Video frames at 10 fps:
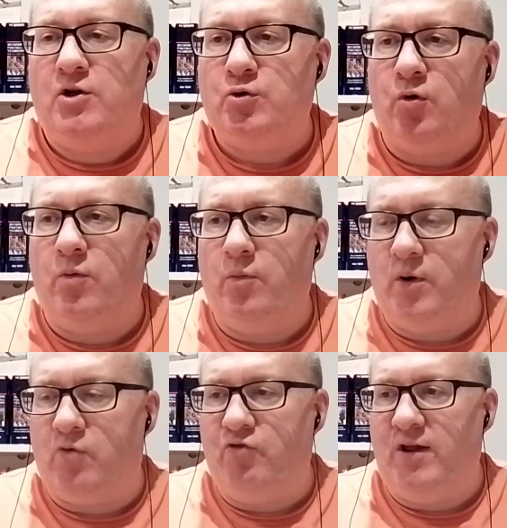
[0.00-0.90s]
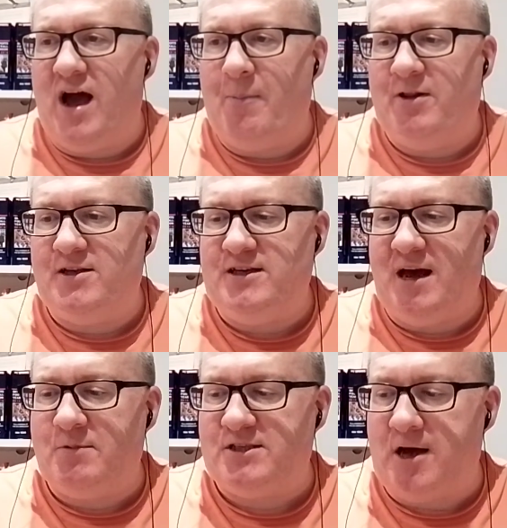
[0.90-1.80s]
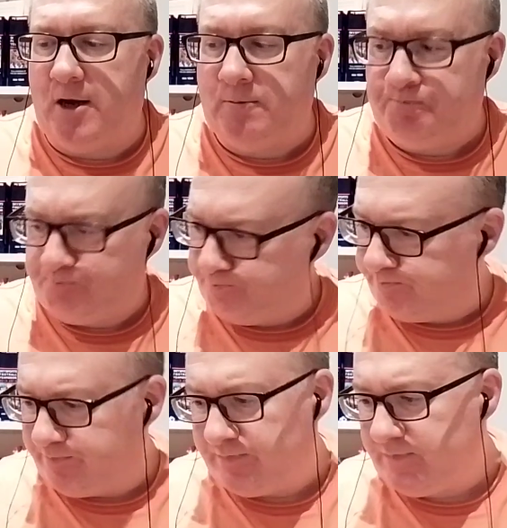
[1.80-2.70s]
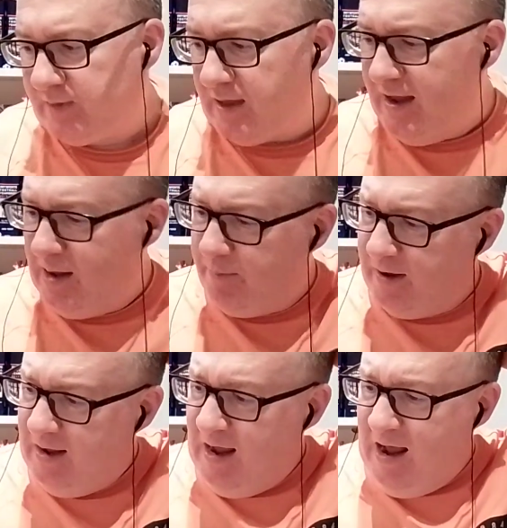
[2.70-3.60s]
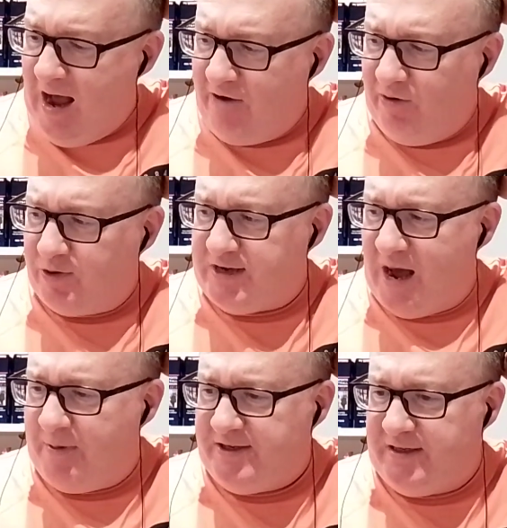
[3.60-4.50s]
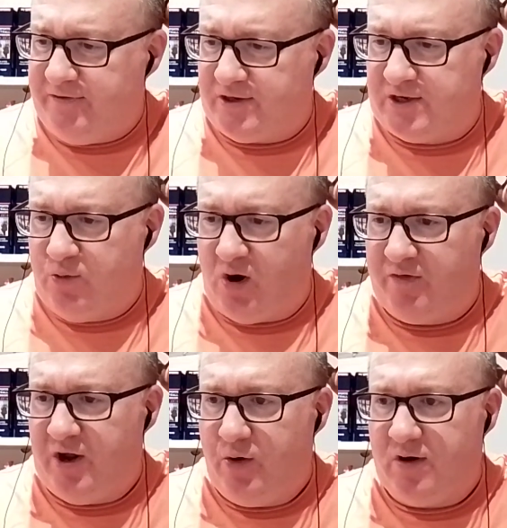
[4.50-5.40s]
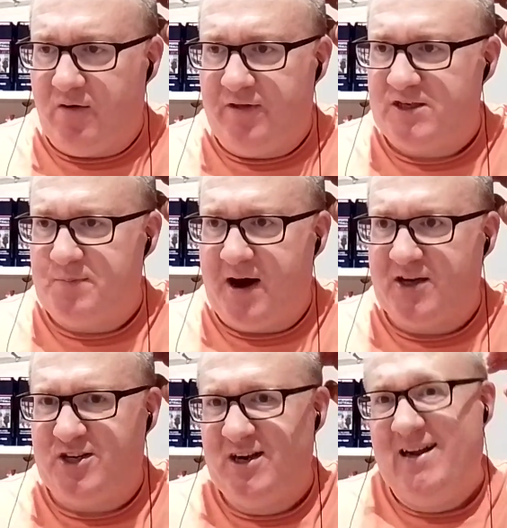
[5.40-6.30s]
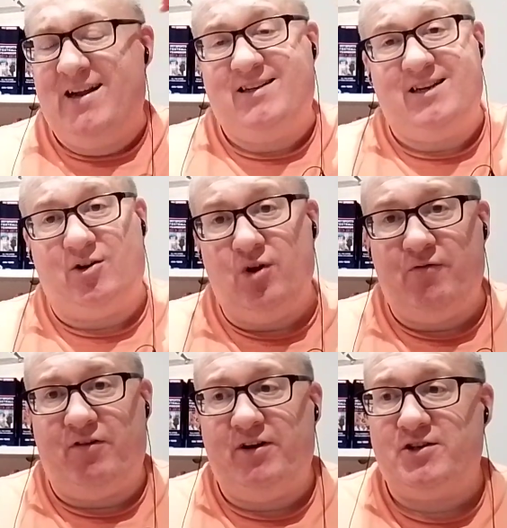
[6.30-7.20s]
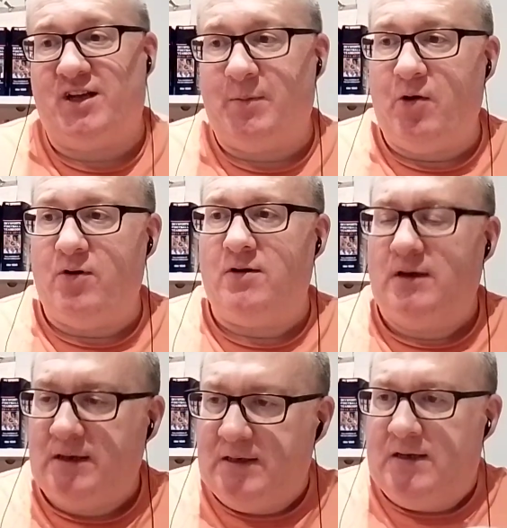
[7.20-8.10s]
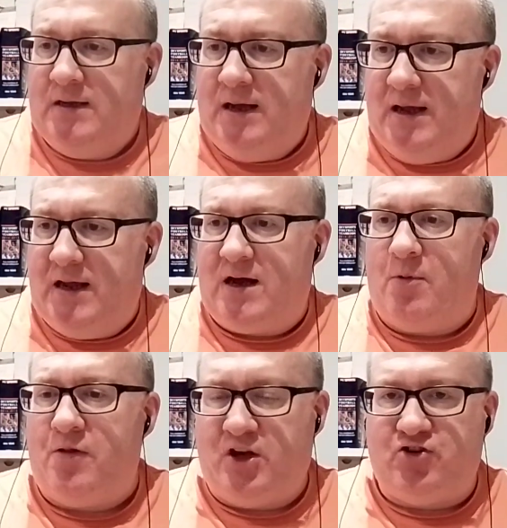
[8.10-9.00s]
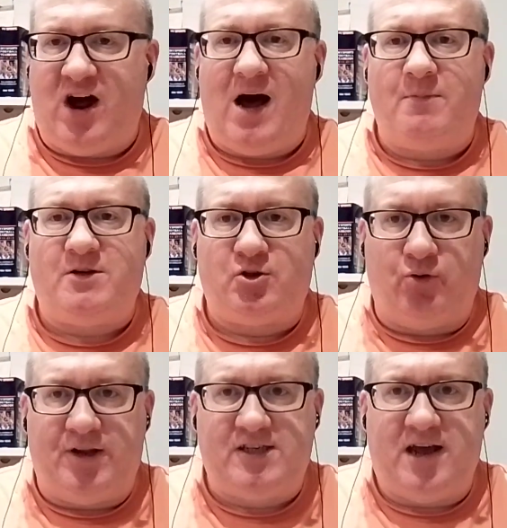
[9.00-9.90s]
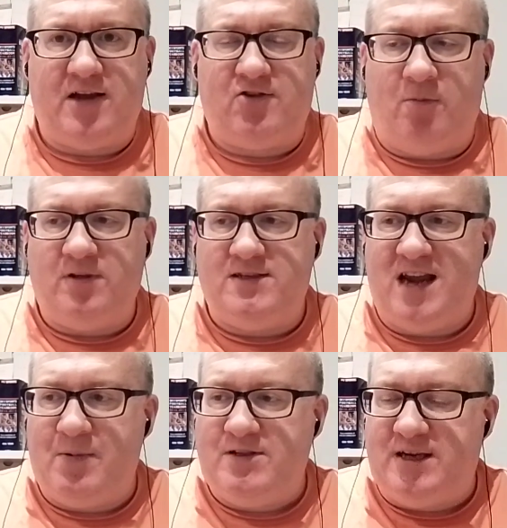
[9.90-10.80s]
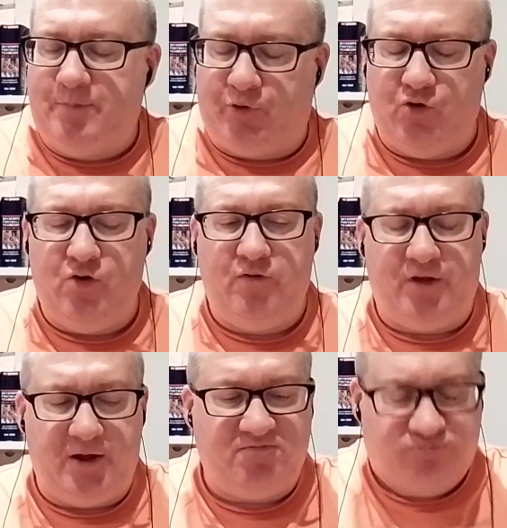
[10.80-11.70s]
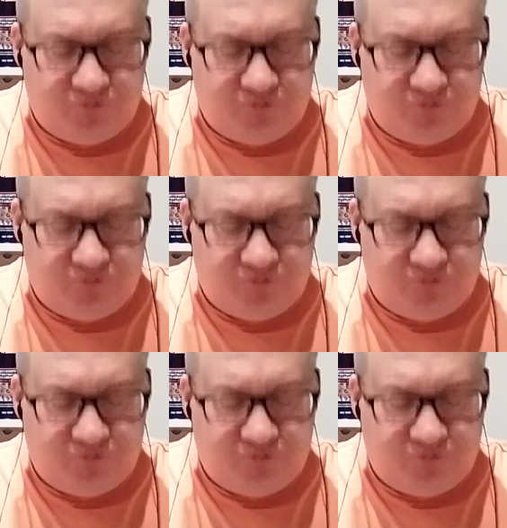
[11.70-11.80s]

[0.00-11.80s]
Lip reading: So we're really happy to see him starting. But I really wasn't happy to see the first quarter of an hour of this match. So you're looking for Rangers to come out and come out the traps, totally psyched up, determined to prove that